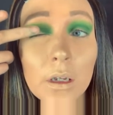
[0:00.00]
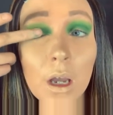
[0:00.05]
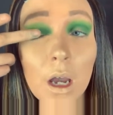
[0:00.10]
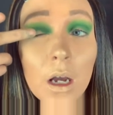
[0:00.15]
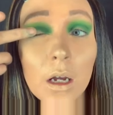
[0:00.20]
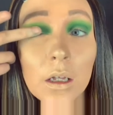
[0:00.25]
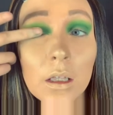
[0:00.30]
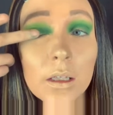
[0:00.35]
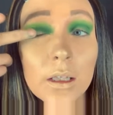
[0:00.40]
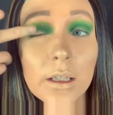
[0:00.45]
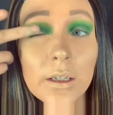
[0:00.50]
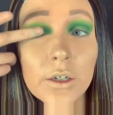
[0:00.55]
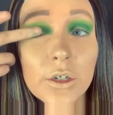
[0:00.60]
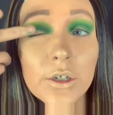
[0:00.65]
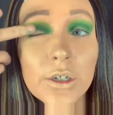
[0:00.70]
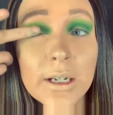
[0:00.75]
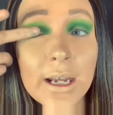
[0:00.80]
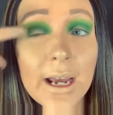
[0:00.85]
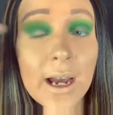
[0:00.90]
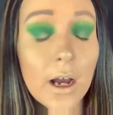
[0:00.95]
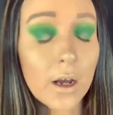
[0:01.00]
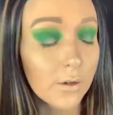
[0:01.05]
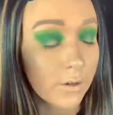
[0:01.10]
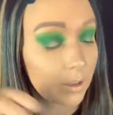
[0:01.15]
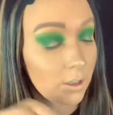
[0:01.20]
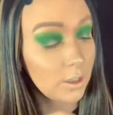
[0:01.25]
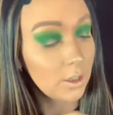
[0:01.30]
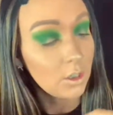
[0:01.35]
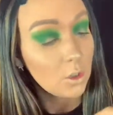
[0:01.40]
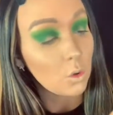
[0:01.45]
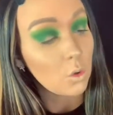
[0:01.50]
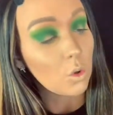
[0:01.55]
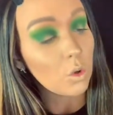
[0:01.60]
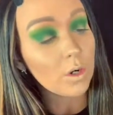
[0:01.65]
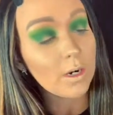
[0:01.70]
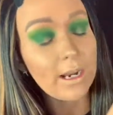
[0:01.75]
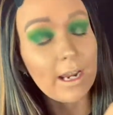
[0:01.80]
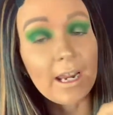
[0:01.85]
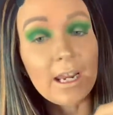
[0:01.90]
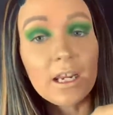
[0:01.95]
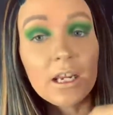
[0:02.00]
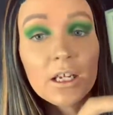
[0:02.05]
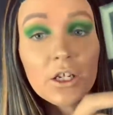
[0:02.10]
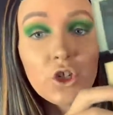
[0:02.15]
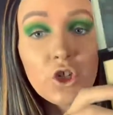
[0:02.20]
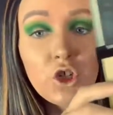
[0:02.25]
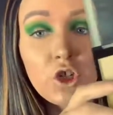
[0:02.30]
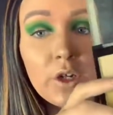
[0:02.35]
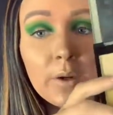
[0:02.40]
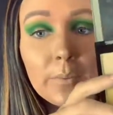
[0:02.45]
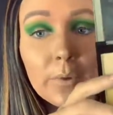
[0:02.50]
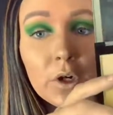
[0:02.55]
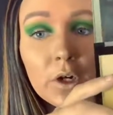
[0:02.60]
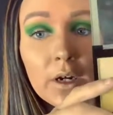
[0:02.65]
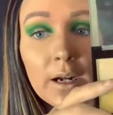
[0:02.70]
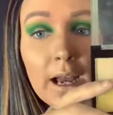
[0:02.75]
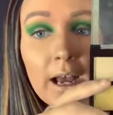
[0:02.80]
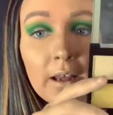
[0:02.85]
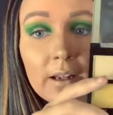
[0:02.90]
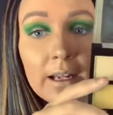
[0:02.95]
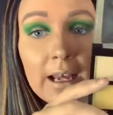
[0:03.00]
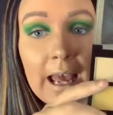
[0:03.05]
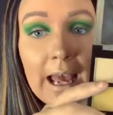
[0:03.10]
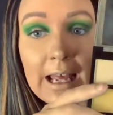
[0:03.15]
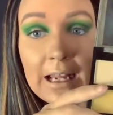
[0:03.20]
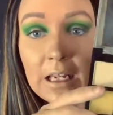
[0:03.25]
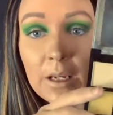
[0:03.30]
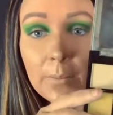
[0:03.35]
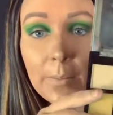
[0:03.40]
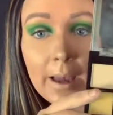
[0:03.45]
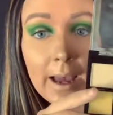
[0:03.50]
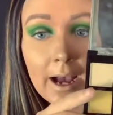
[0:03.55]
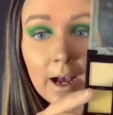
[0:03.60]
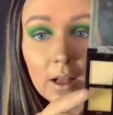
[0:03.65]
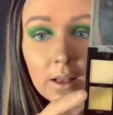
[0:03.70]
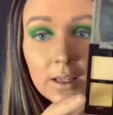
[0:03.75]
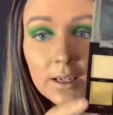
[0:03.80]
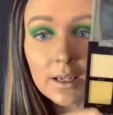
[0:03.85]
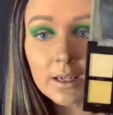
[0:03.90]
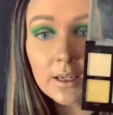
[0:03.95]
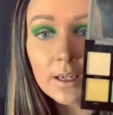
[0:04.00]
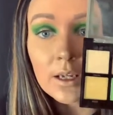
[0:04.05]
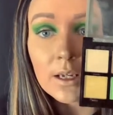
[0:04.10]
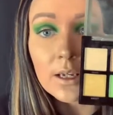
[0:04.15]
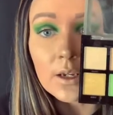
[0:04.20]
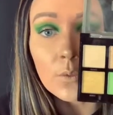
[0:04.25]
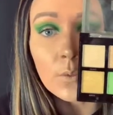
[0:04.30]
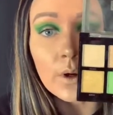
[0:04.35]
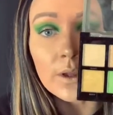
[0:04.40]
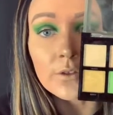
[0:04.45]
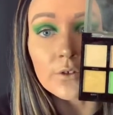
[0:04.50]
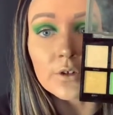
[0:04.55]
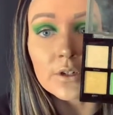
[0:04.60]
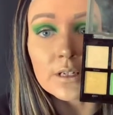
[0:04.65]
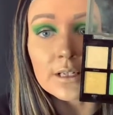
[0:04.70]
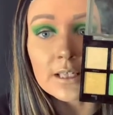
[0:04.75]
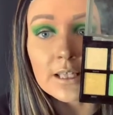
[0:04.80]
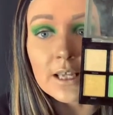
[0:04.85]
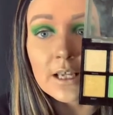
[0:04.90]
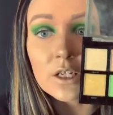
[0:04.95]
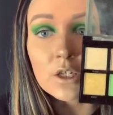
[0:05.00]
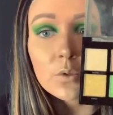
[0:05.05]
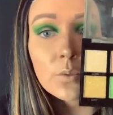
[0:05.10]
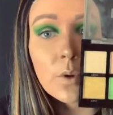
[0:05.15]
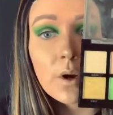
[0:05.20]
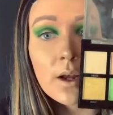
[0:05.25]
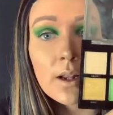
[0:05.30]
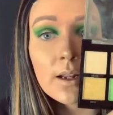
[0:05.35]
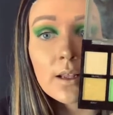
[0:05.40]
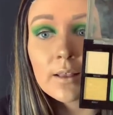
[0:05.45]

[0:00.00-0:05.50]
glitter down or a shimmer out of any palette, whether it's this one,